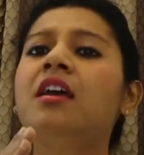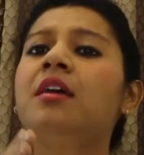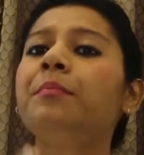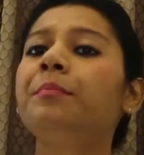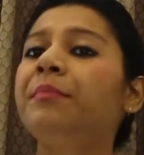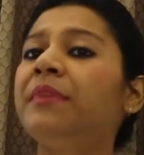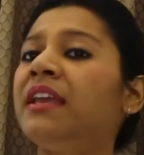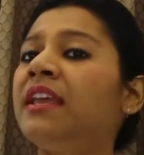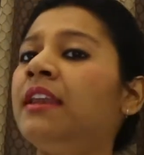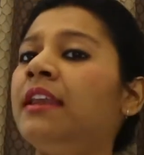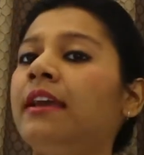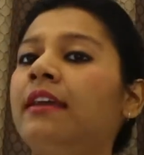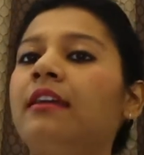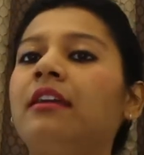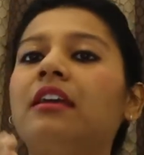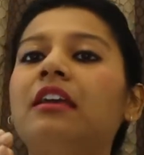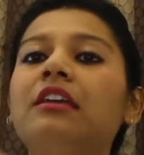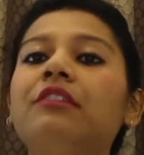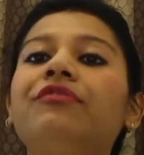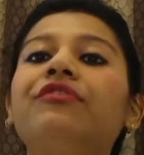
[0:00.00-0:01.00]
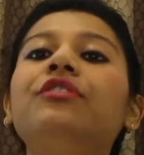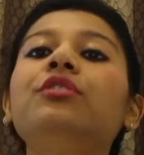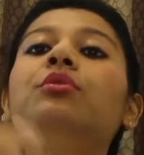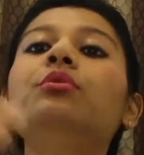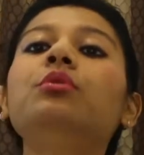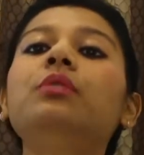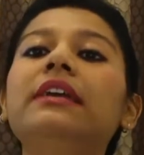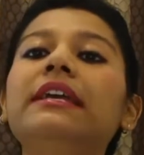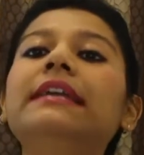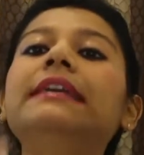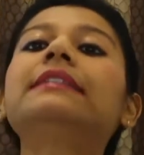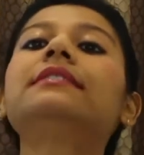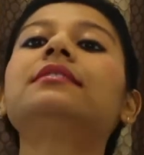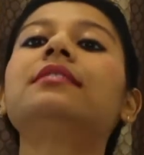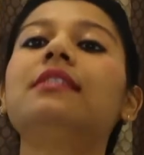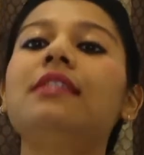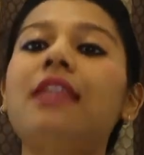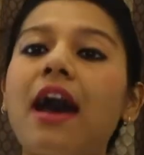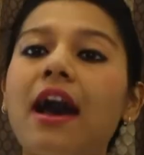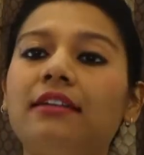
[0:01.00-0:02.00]
Meaning, if you eat
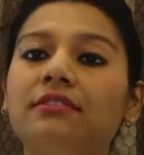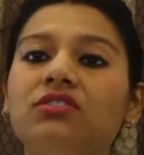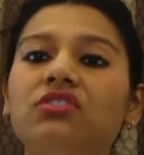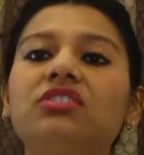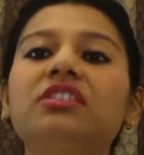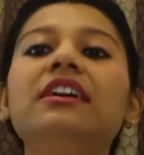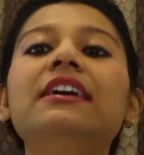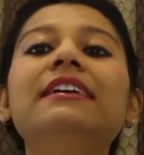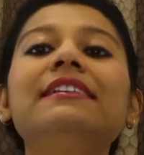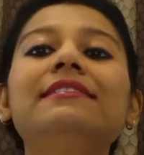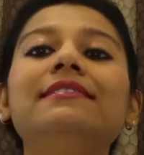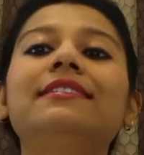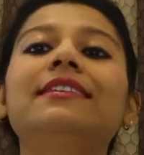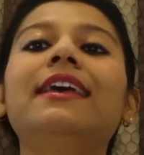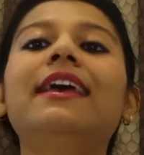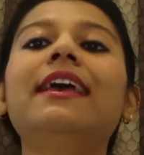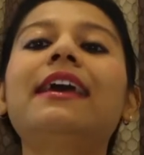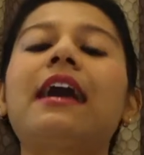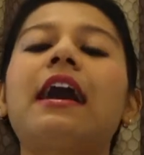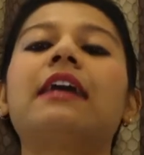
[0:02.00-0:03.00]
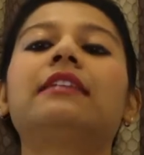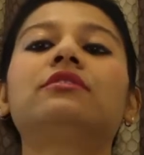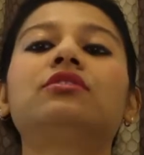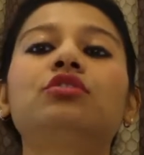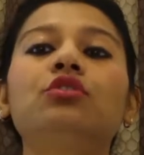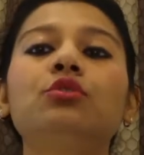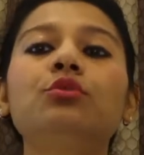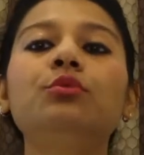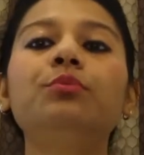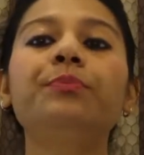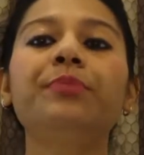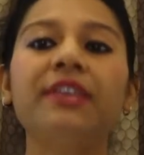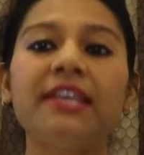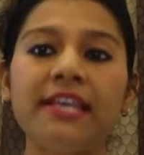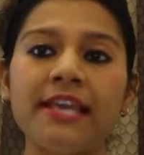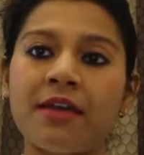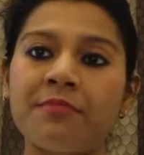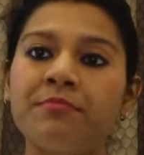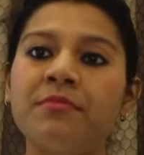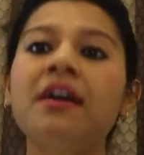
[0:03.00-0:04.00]
lunch, say at 2
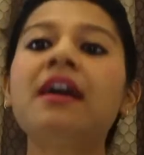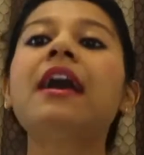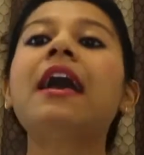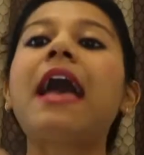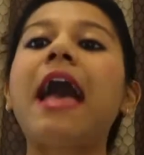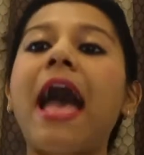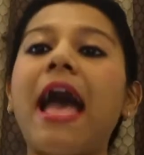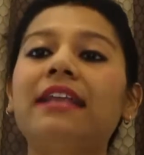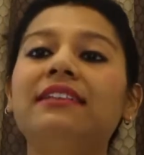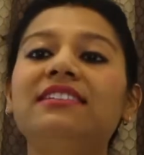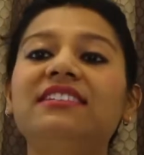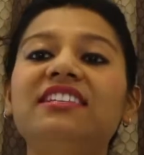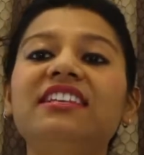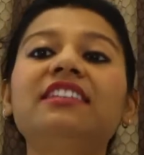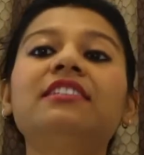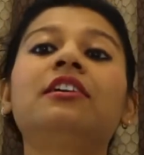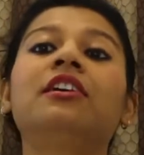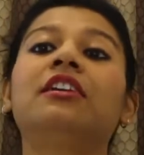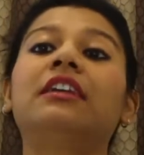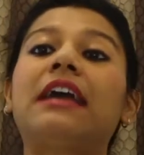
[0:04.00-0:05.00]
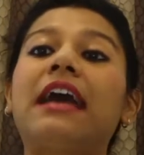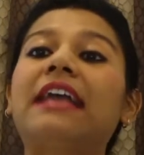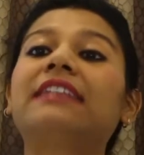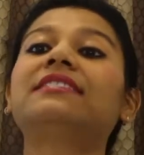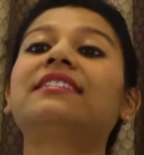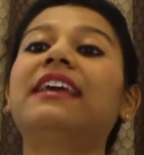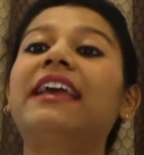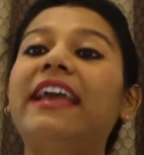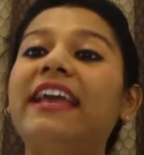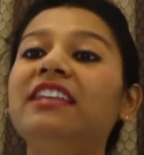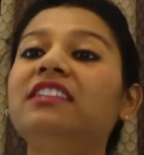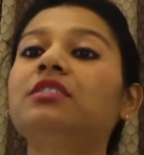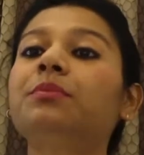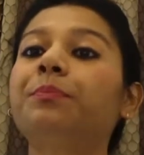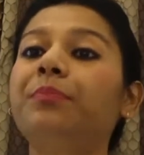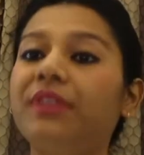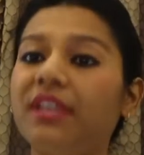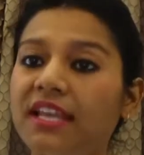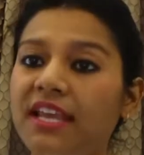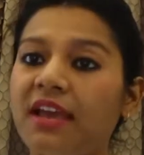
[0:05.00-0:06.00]
p.m. and dinner at 8
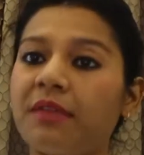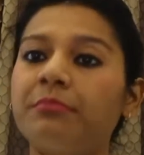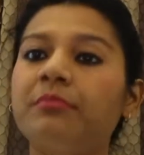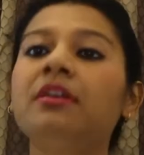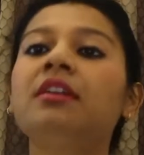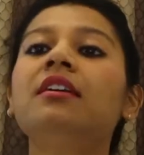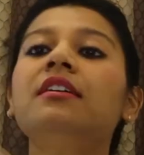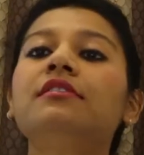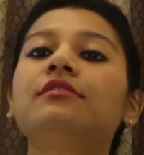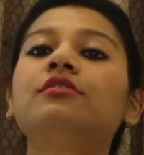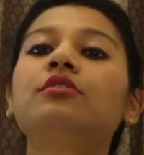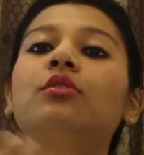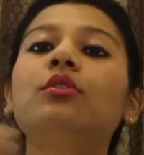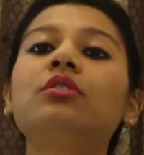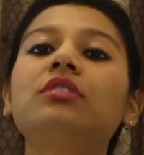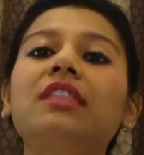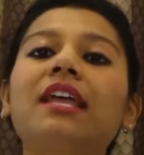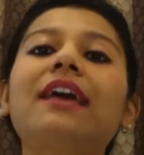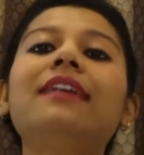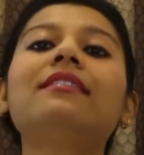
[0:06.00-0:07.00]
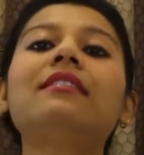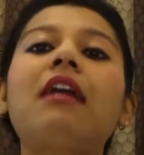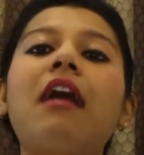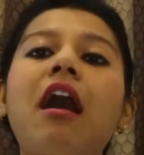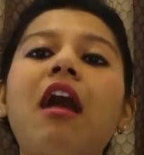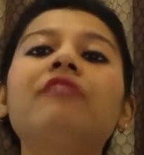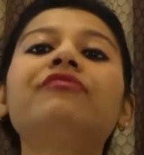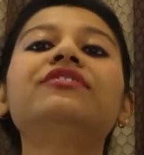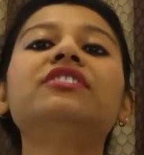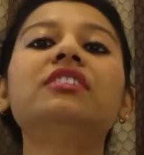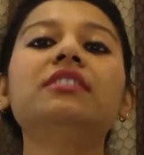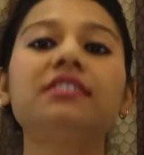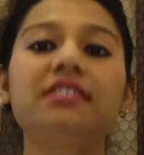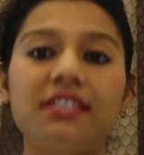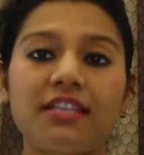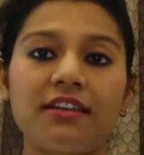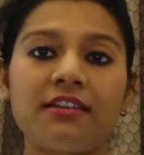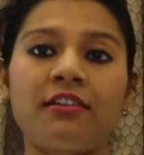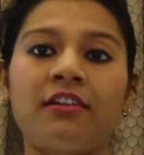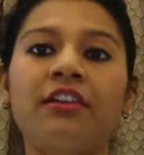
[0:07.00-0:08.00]
p.m., so then after
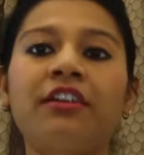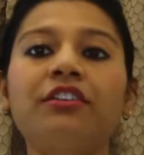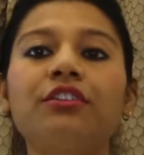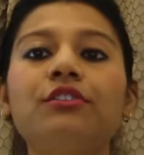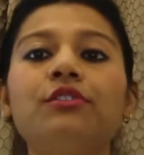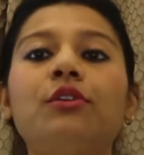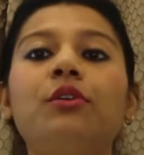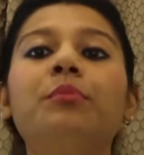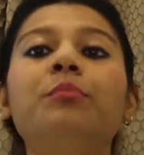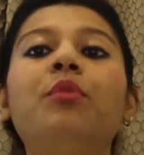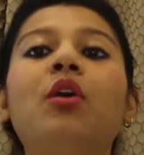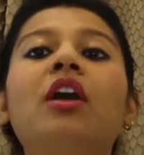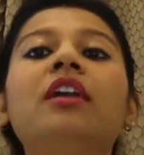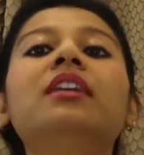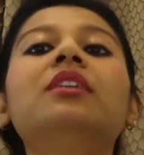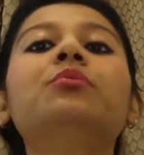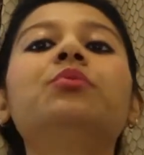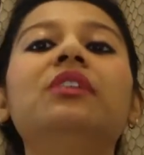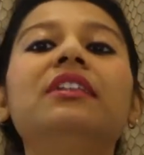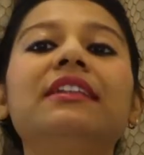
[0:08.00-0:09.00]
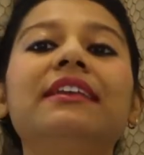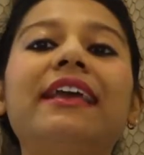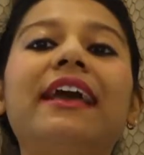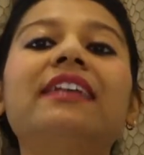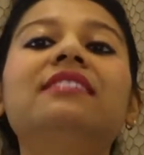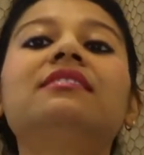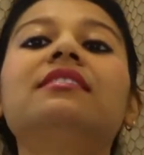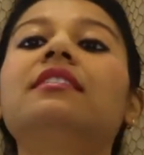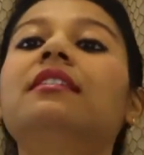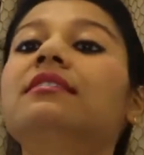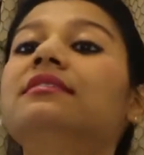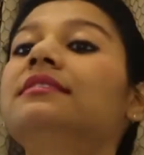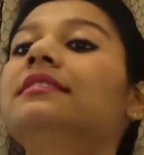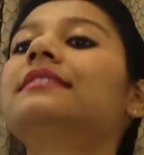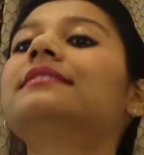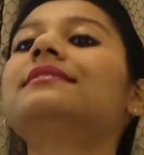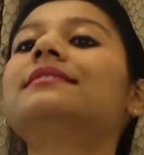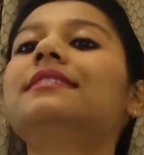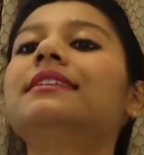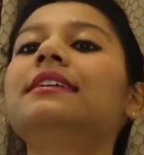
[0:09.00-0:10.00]
dinner, your body will get a
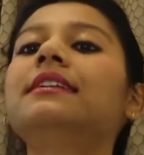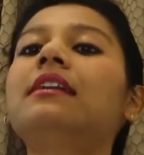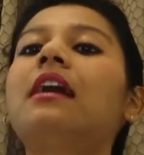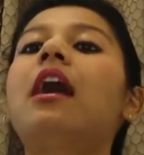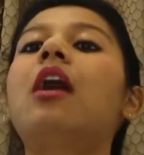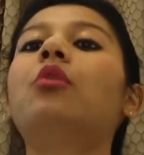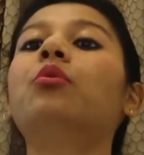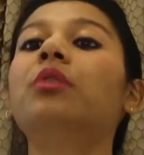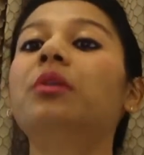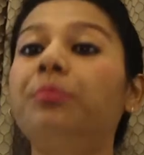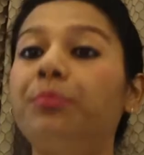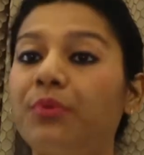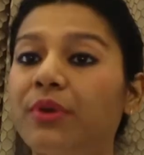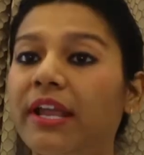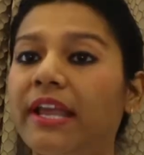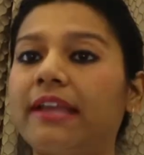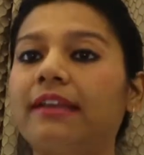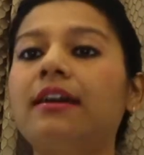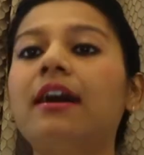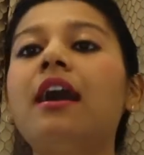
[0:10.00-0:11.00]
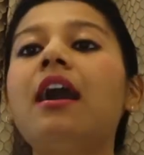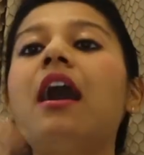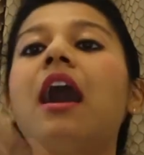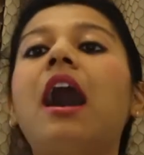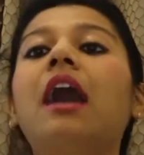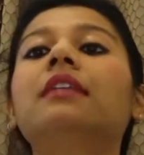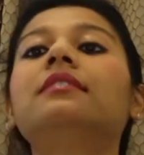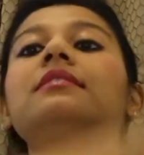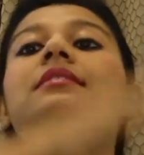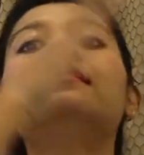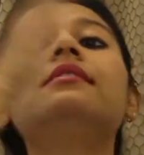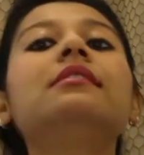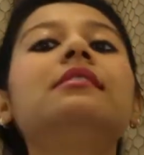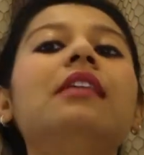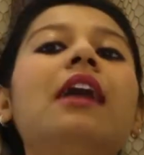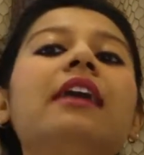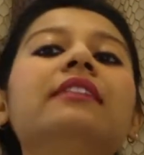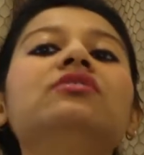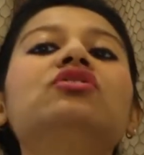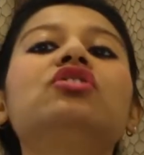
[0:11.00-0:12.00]
16-hour break until
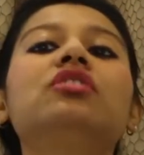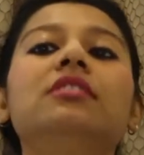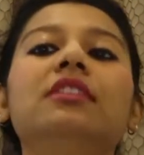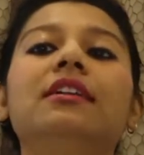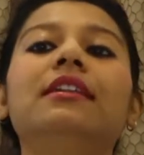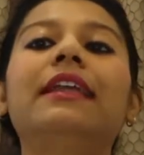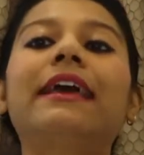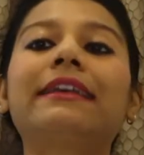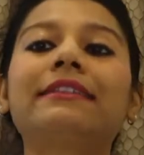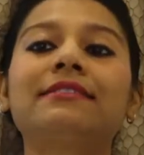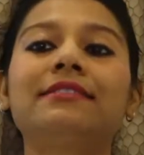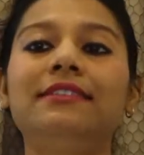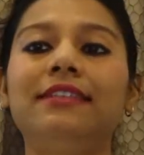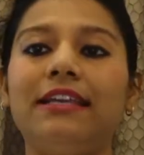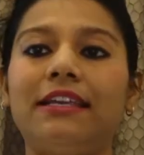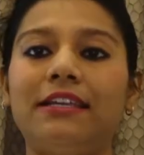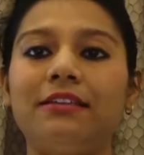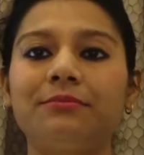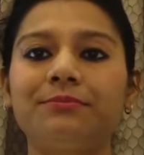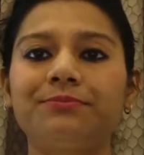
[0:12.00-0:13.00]
lunch the next day.